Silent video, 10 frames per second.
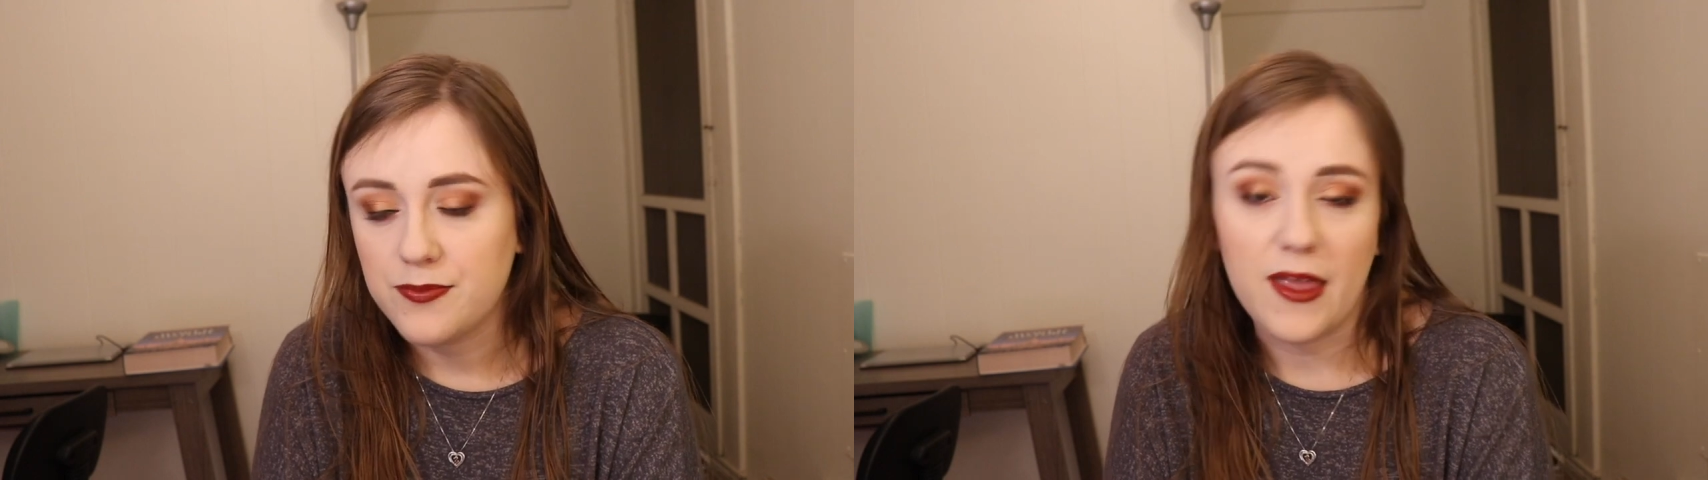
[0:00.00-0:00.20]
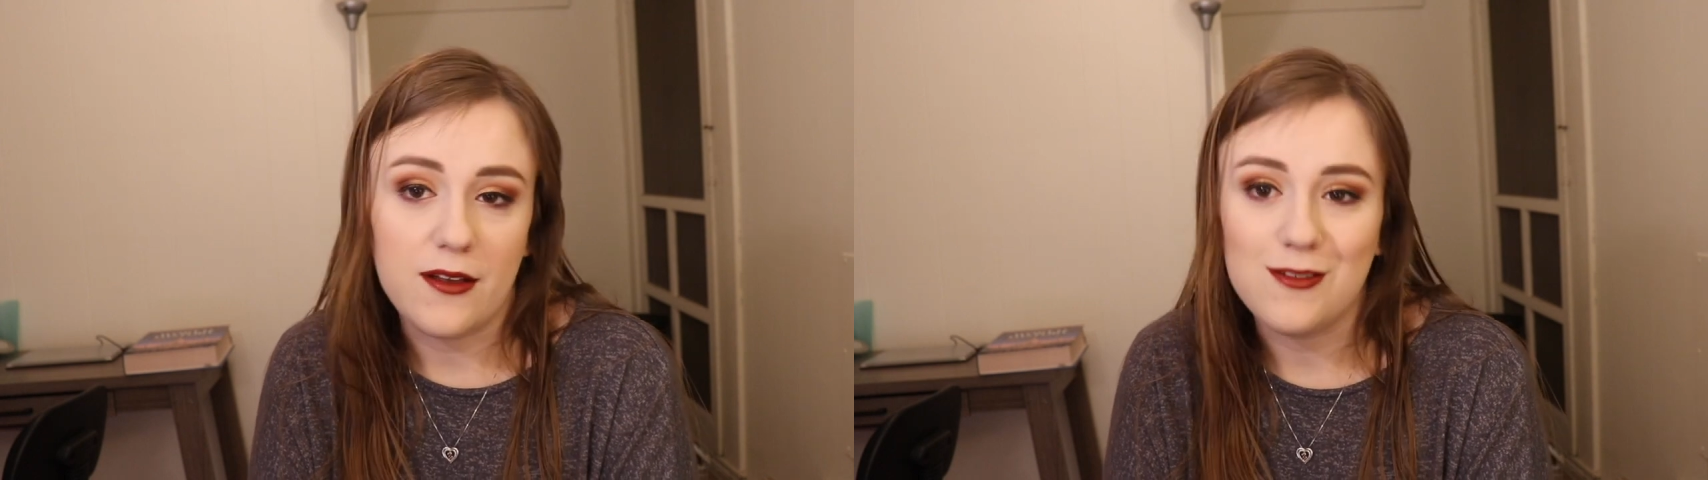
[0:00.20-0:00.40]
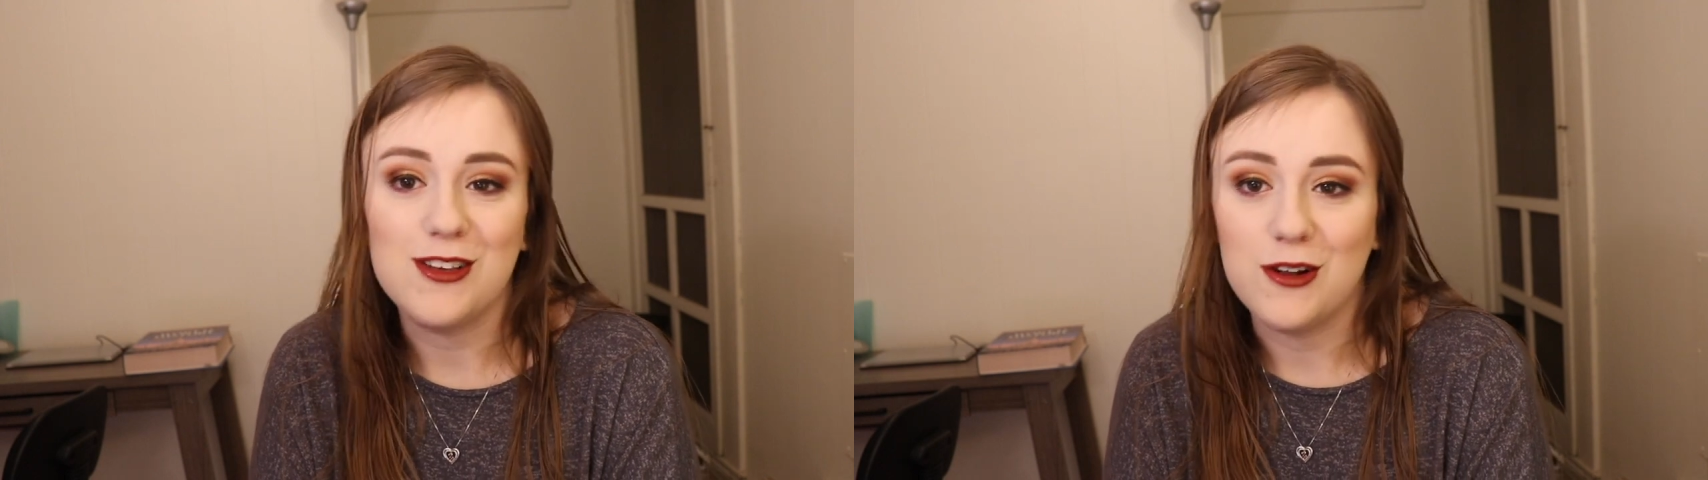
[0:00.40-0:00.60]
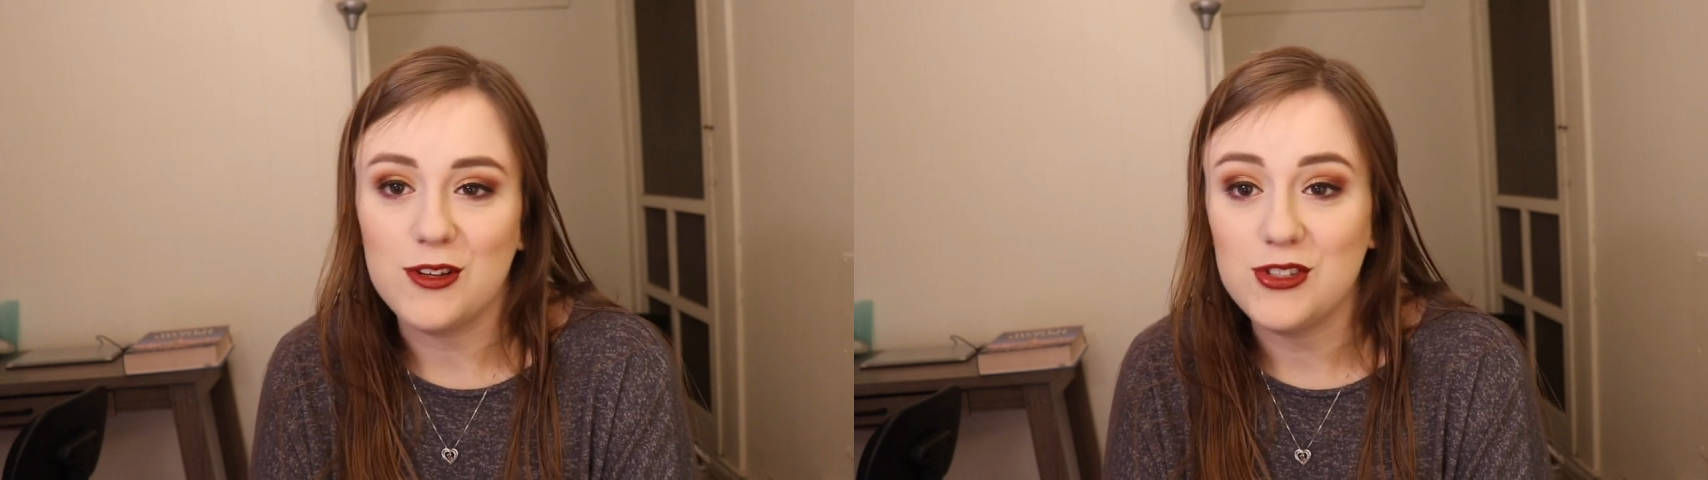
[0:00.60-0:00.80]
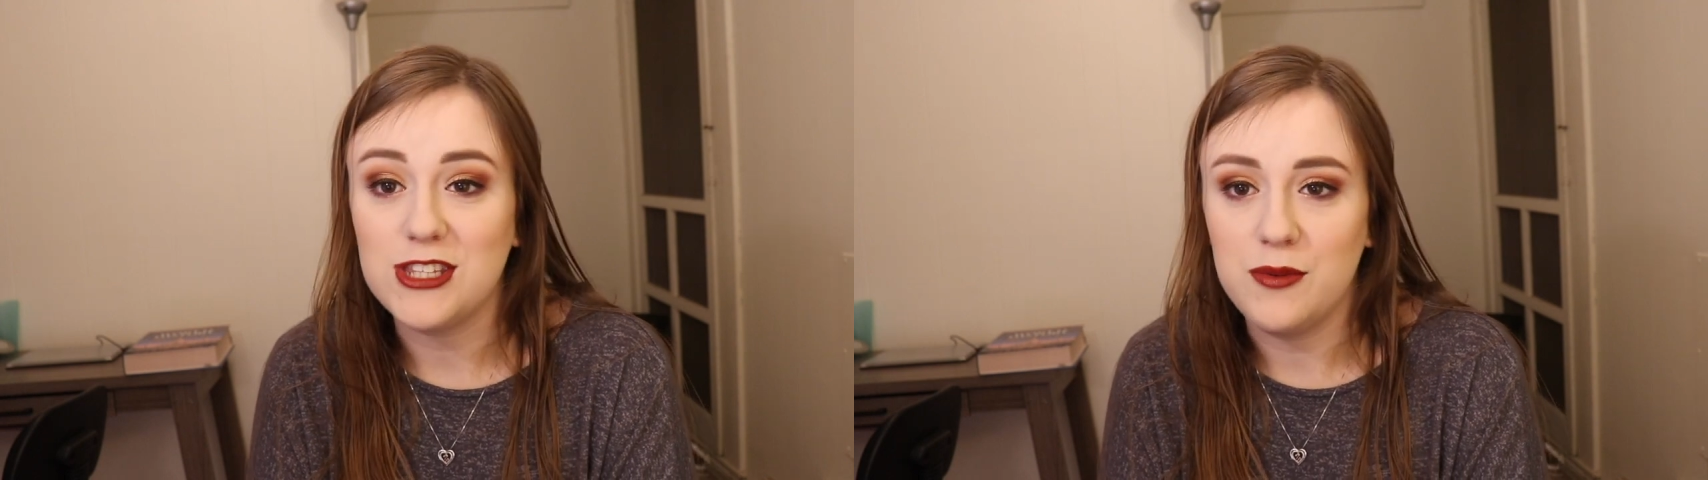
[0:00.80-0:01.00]
Like, you know,
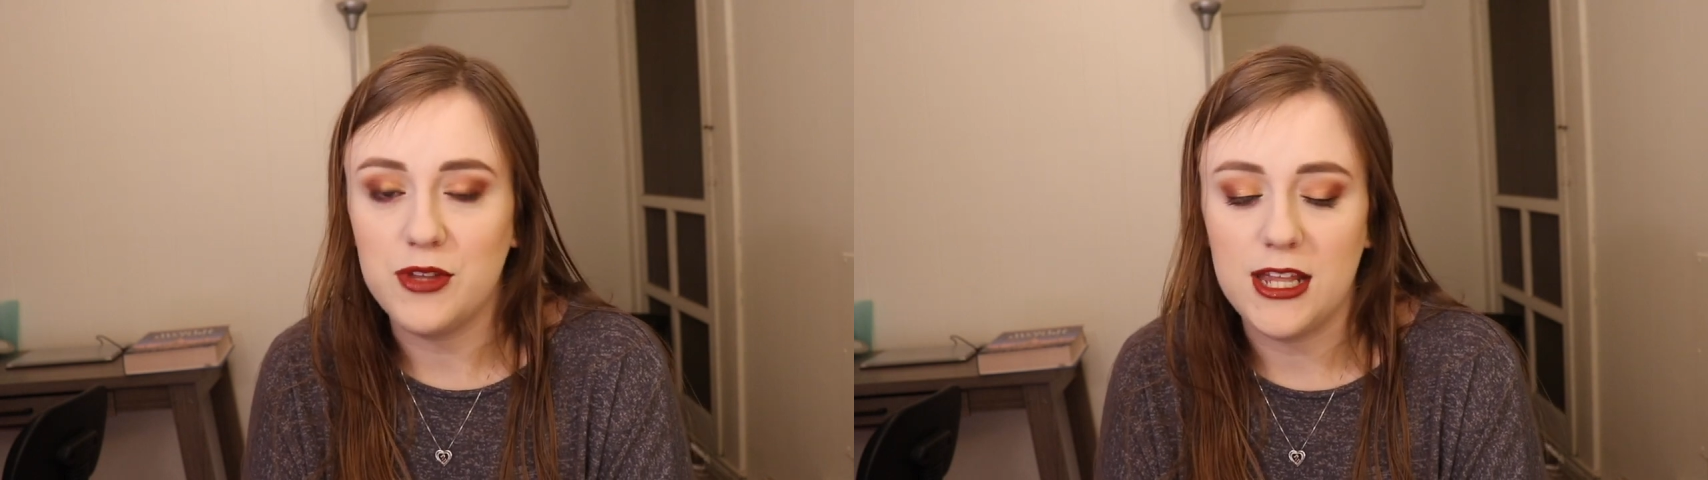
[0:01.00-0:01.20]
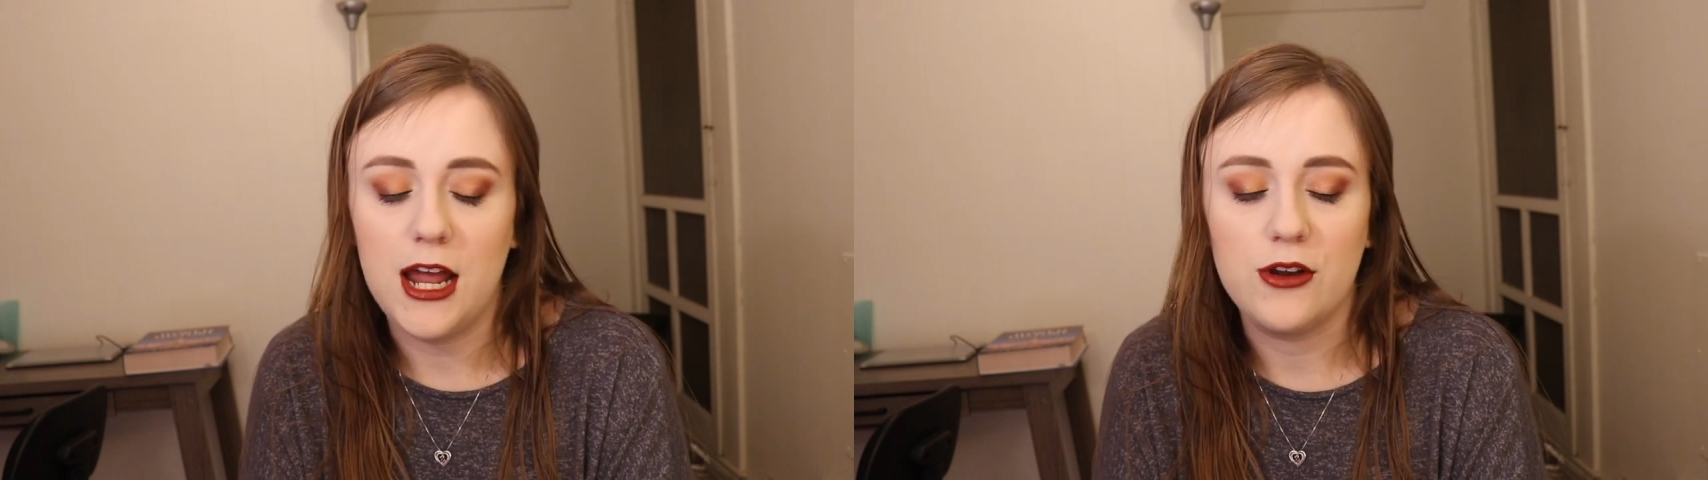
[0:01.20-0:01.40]
you sleep with it